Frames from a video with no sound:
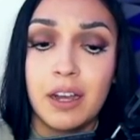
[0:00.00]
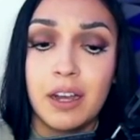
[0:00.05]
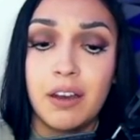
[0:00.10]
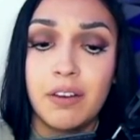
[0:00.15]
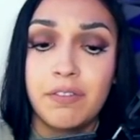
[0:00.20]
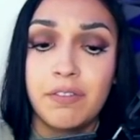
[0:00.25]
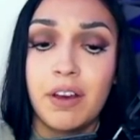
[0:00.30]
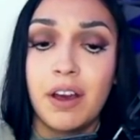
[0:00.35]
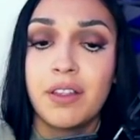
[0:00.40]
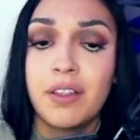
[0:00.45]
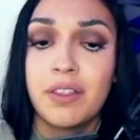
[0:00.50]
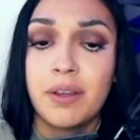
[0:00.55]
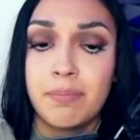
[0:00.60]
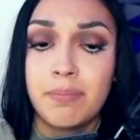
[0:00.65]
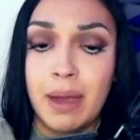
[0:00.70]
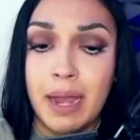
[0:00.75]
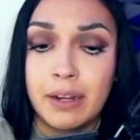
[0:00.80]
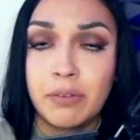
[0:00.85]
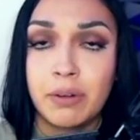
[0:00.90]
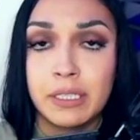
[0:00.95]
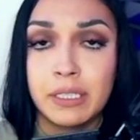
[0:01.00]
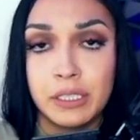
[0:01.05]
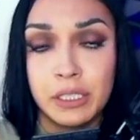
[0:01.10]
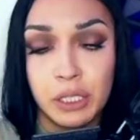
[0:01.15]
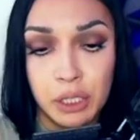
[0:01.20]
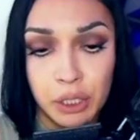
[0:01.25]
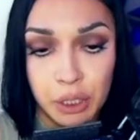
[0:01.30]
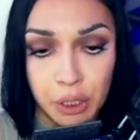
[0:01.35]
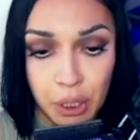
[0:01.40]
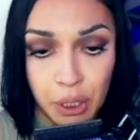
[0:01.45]
of the migrant
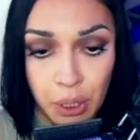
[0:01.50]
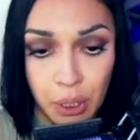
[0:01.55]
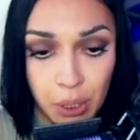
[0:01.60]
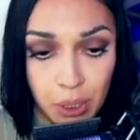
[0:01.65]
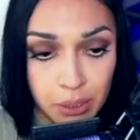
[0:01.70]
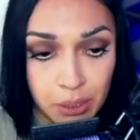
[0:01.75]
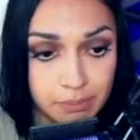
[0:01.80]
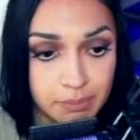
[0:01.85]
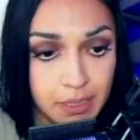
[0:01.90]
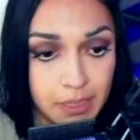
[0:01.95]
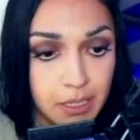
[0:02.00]
girl.